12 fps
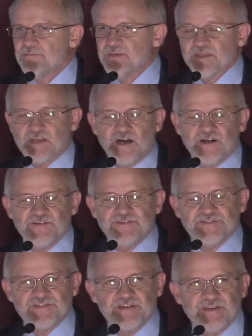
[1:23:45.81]

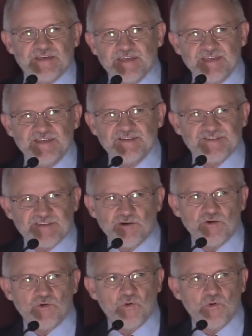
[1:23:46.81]
because he so